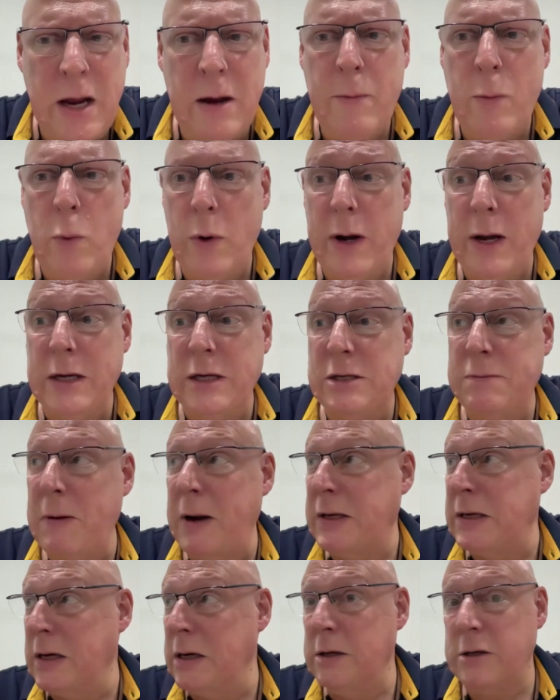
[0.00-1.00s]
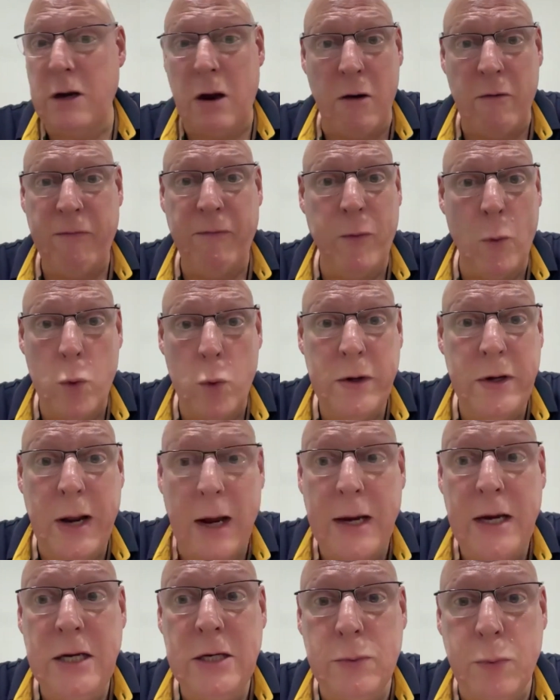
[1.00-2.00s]
Everyone expecting a full
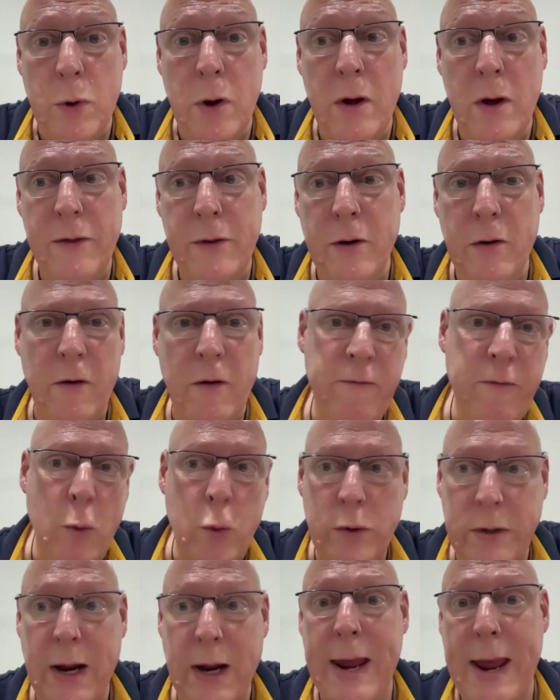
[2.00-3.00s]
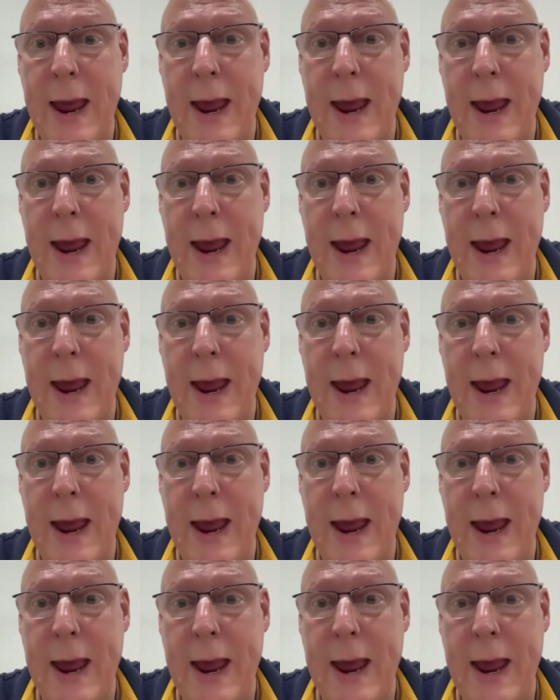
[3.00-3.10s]
day's worth or a full day